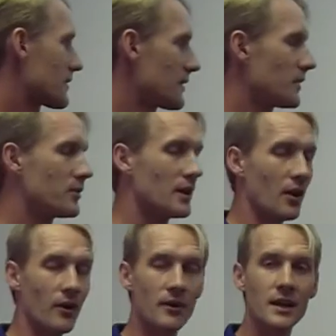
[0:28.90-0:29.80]
cell unit
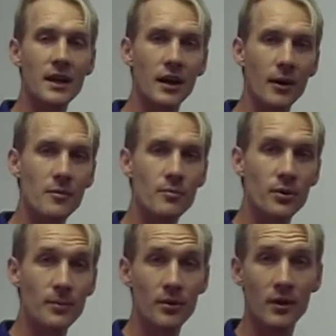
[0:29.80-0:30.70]
already comes
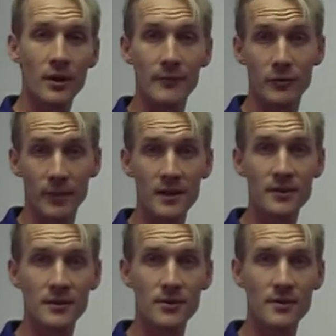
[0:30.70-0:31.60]
pre-programmed from my
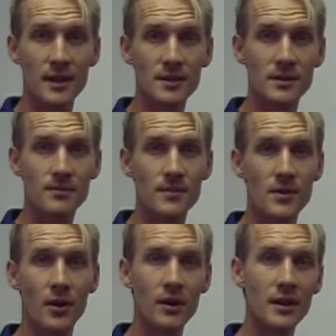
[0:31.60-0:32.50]
central station,
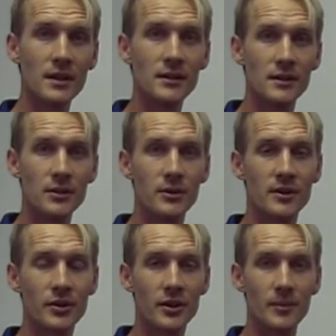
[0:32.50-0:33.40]
so all I need to do
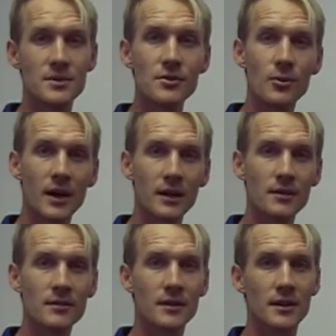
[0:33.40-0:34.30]
is hook up two
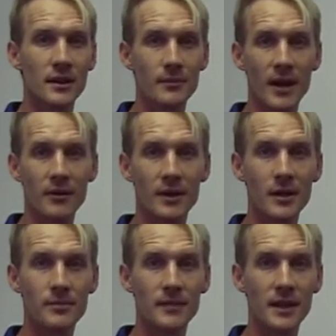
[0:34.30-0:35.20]
wires, power it
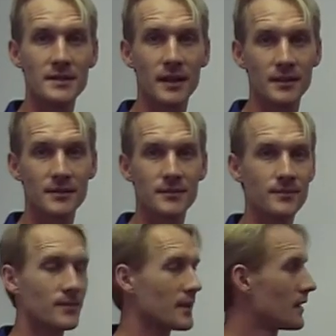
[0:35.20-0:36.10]
up, and test.
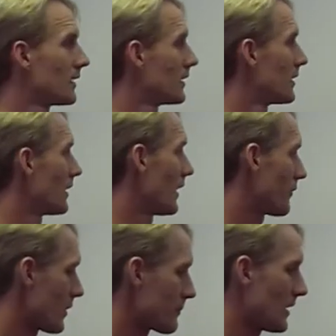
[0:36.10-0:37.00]
I've
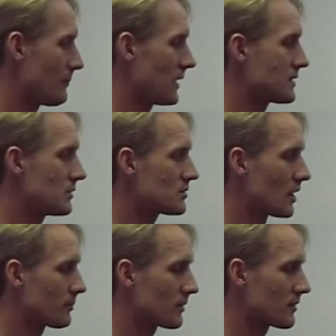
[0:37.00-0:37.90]
already made my two
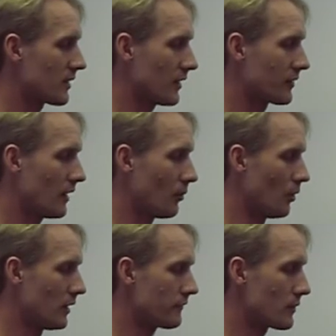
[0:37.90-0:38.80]
jumpers. I've got
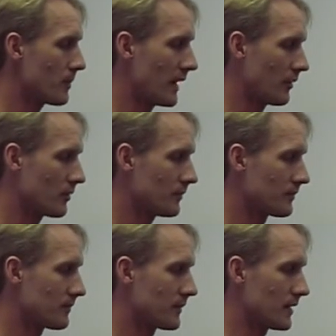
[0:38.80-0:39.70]
one for power
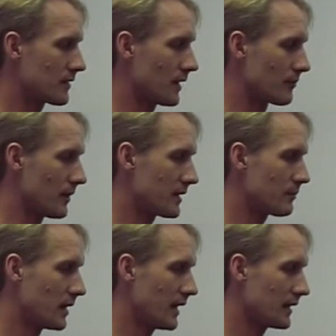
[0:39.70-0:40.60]
that's got red and
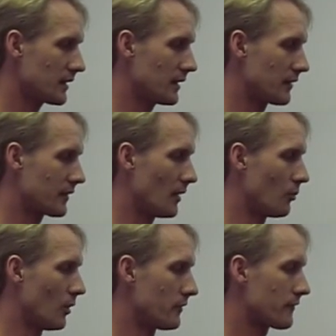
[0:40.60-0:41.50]
black, and I've got
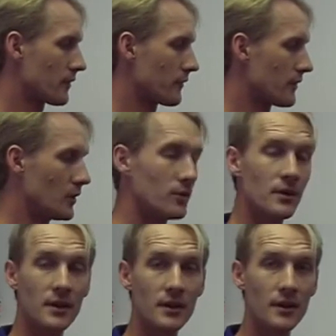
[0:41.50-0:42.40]
one for phone,